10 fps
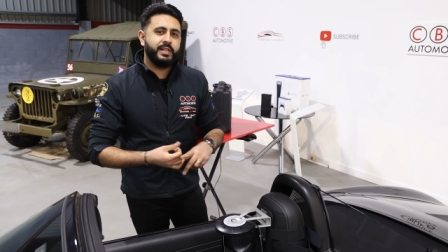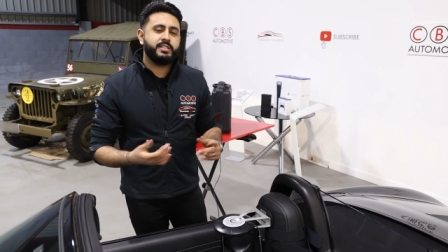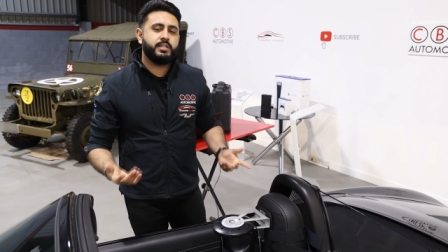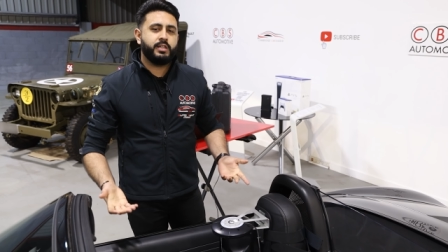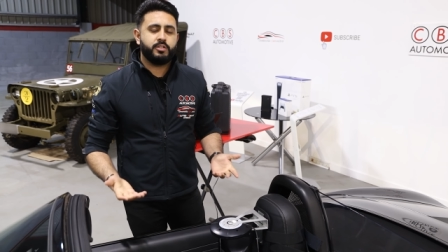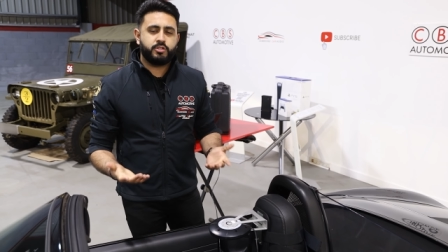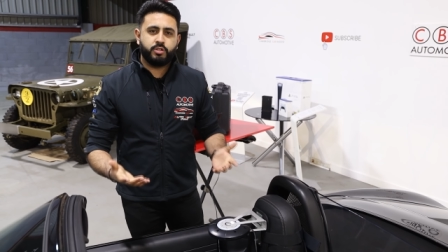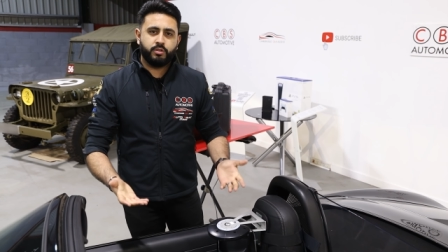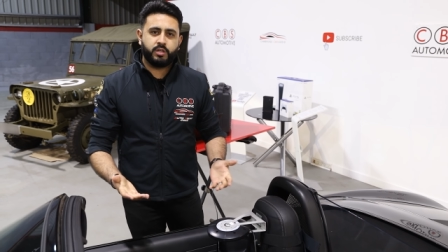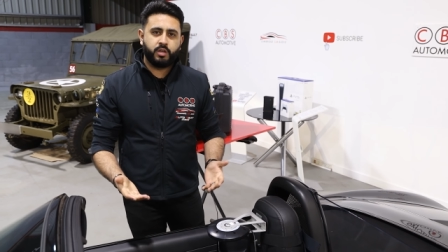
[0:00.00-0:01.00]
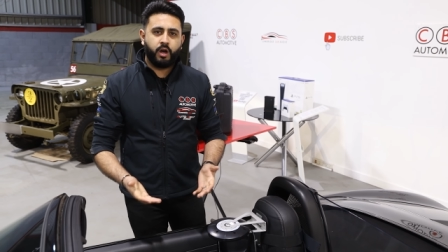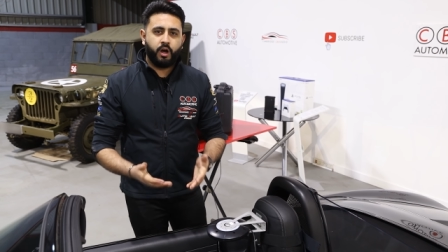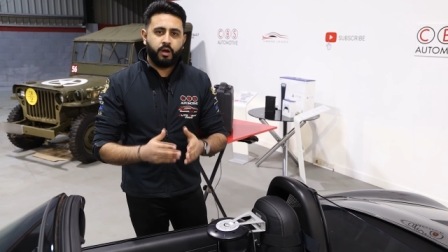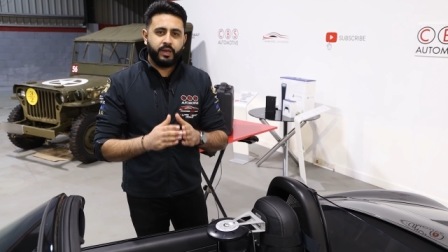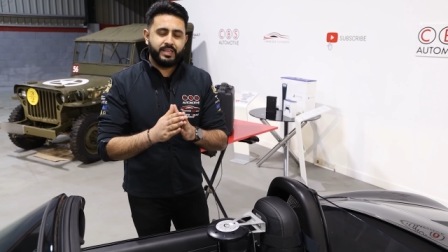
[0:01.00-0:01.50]
listening to the
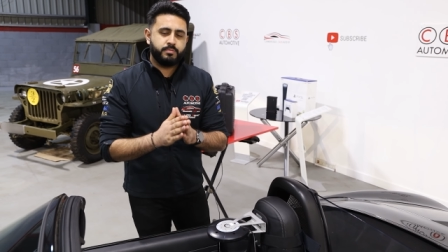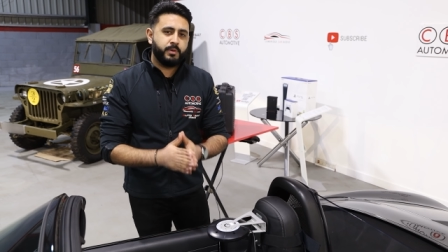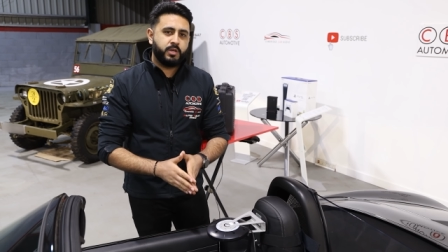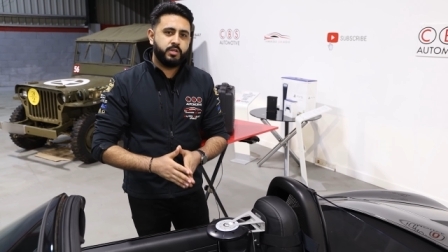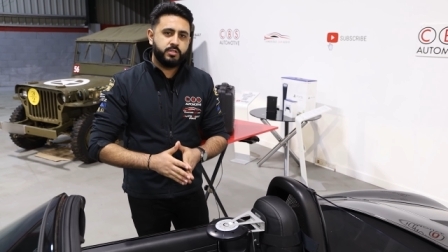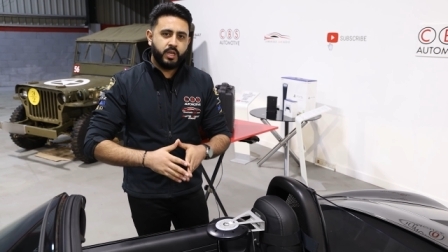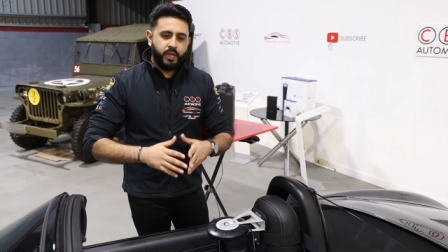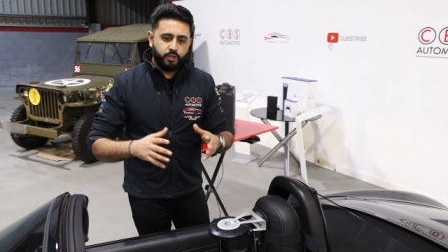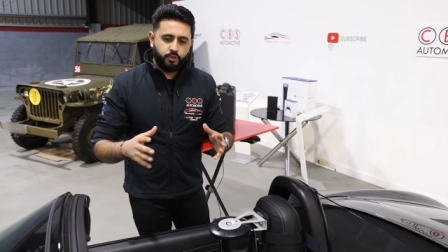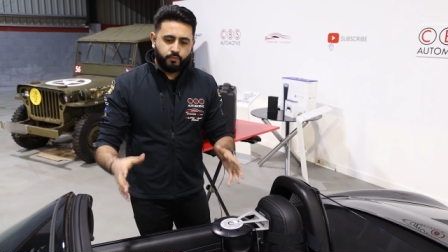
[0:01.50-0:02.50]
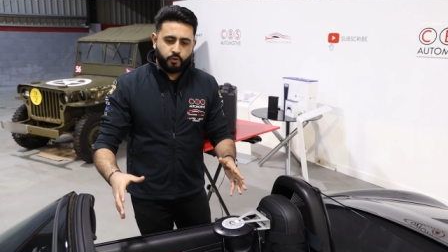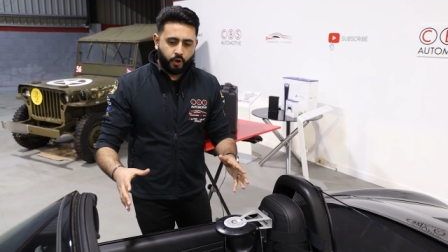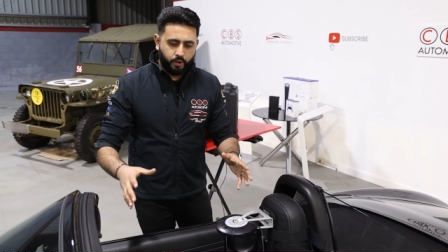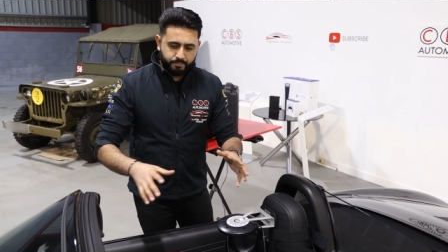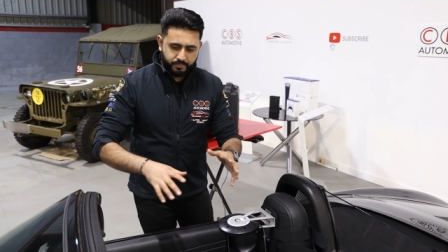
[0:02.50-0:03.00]
car is because you've
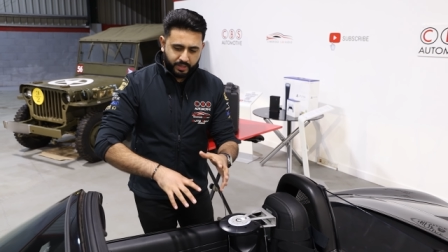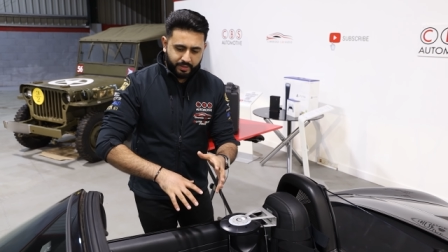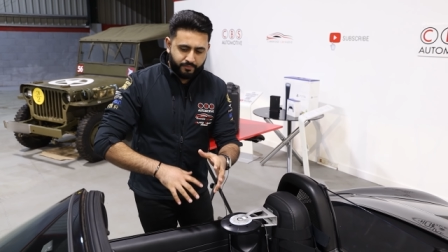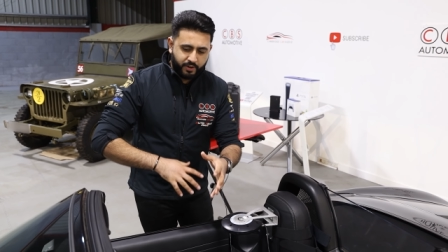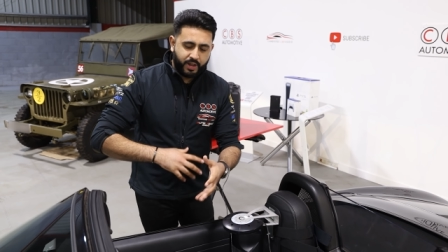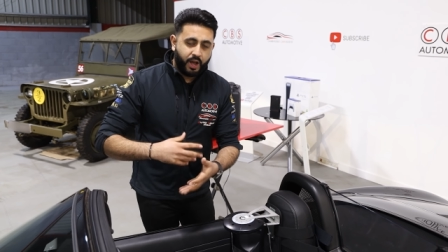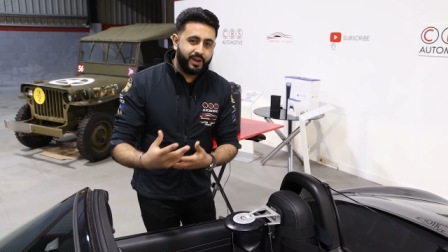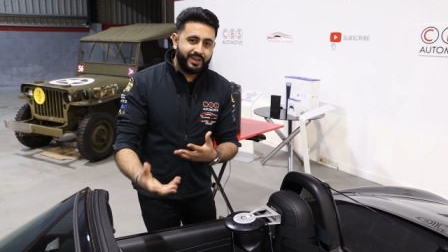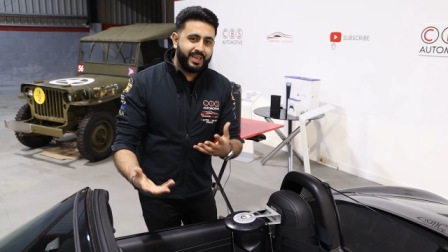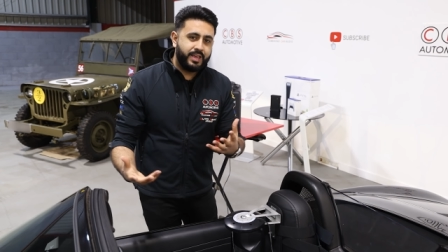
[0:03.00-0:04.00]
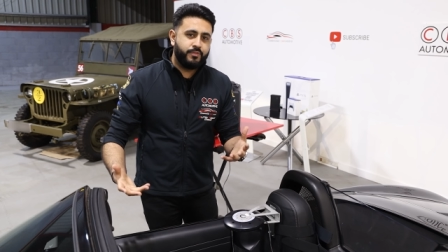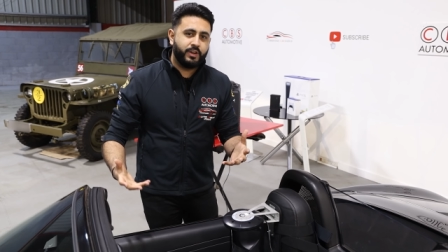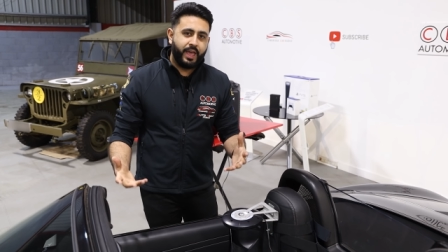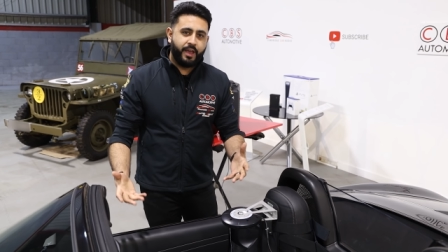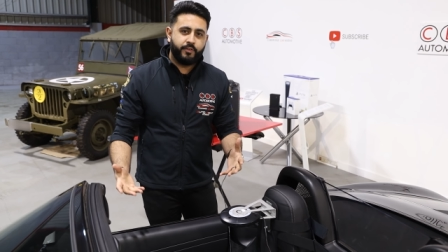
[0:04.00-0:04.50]
got a very
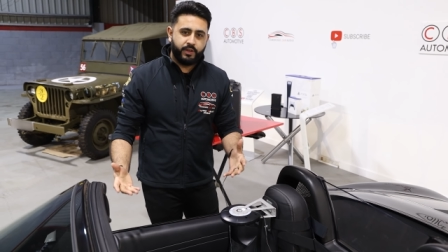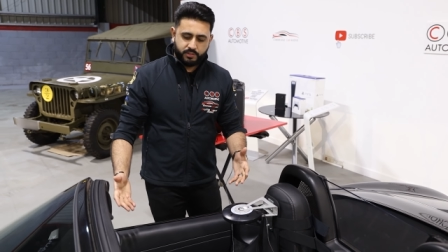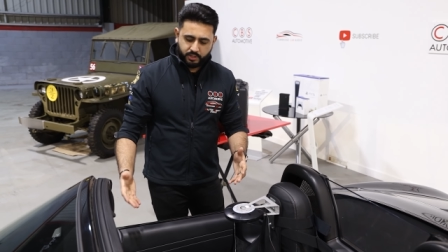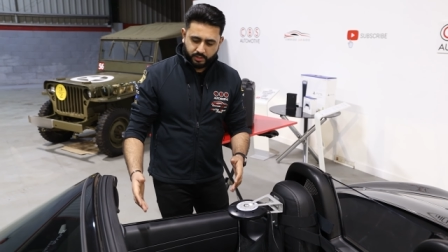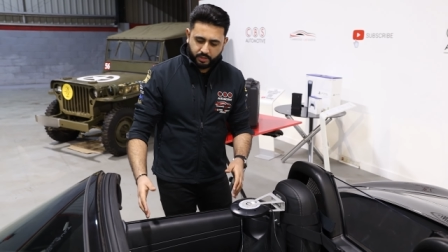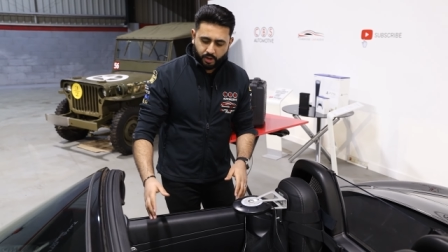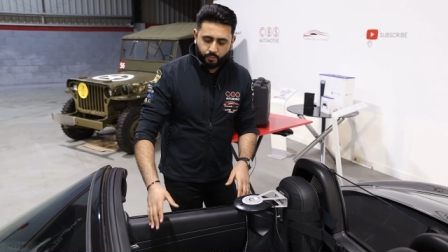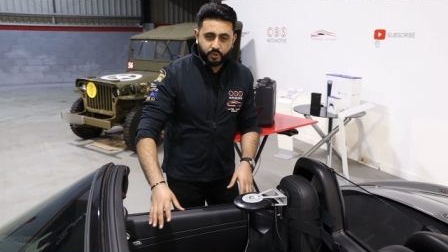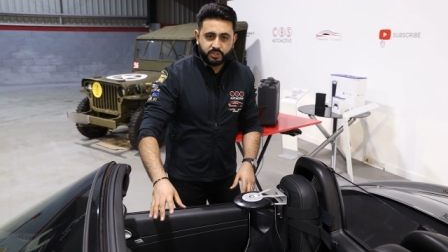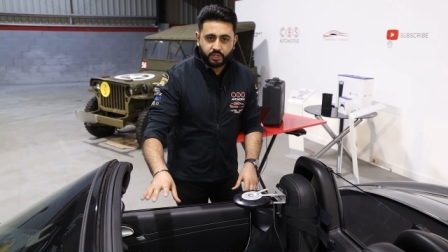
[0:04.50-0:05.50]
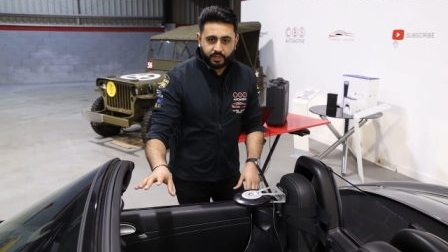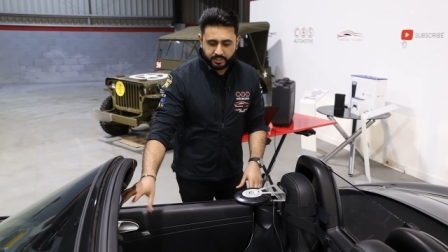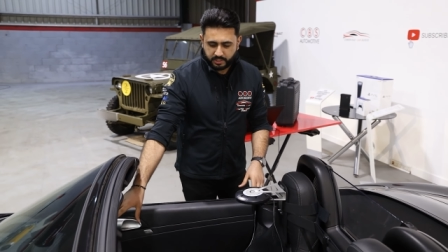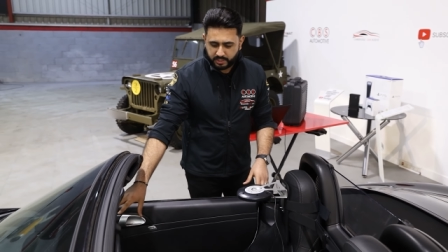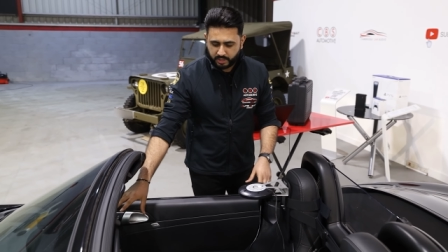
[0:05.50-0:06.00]
uneven area inside the car. One side
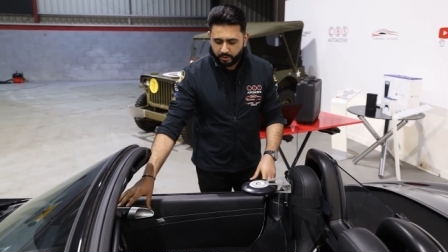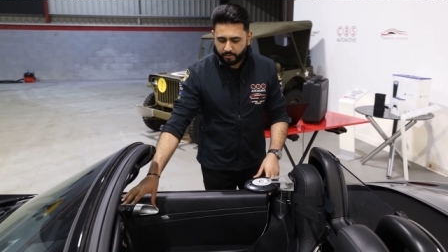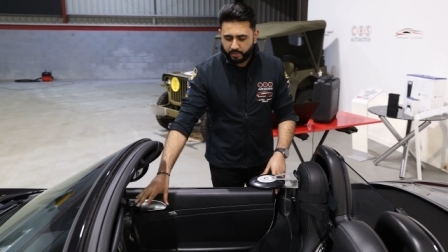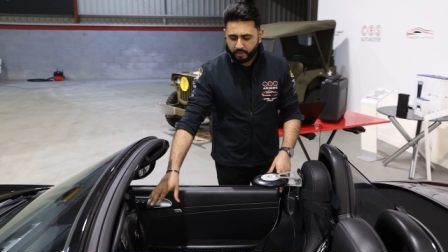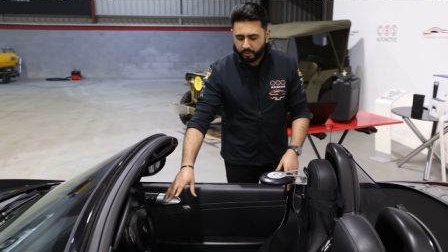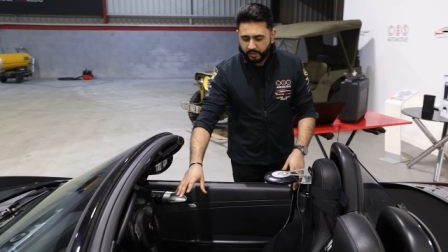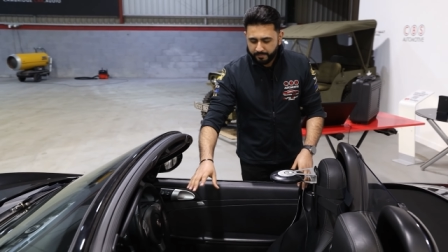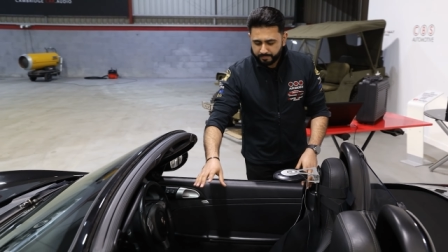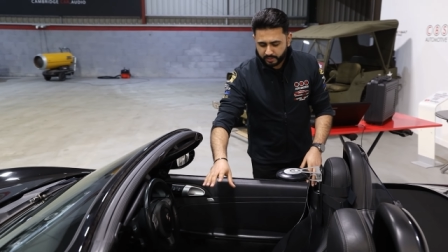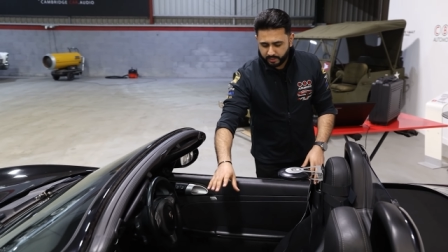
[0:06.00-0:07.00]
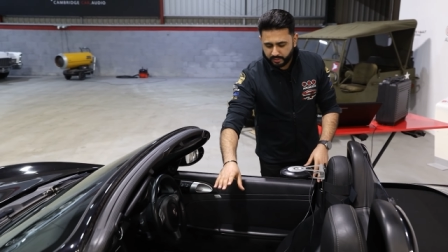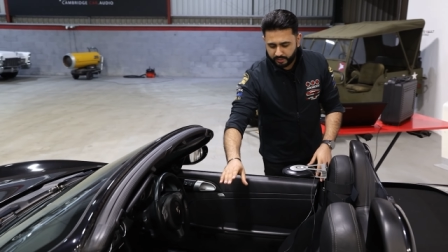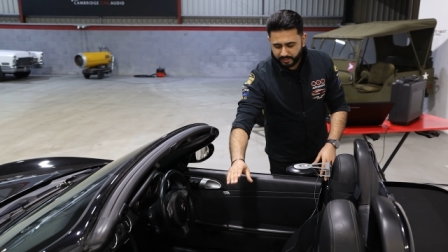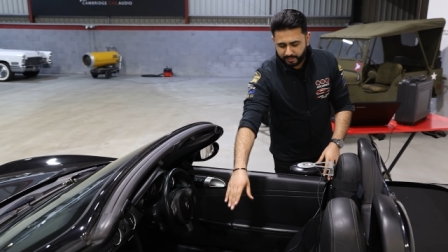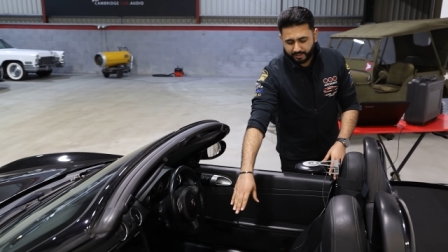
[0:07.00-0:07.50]
has a steering wheel, the